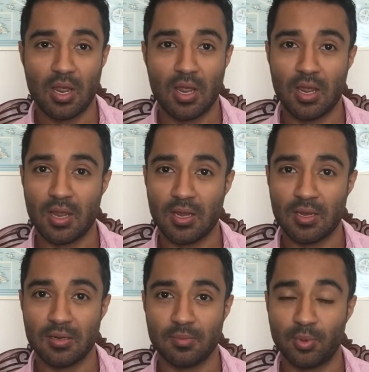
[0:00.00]

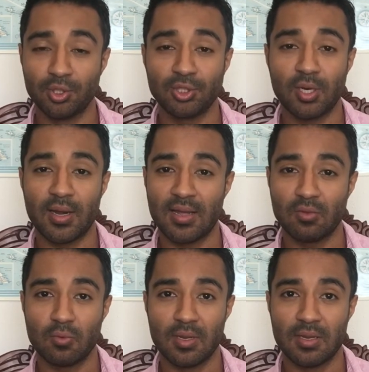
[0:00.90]
And Berkshire
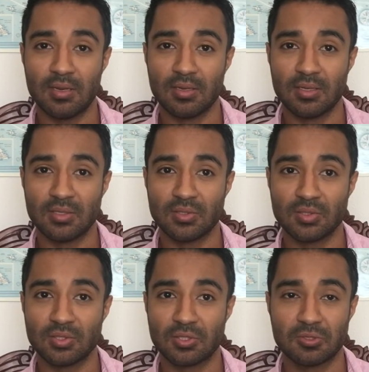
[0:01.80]
Hathaway
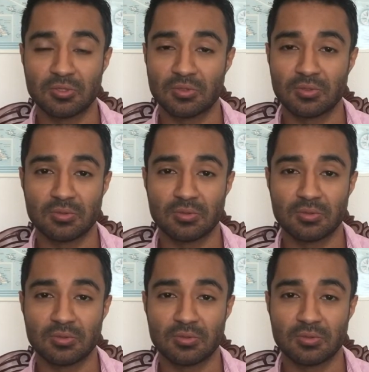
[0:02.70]
is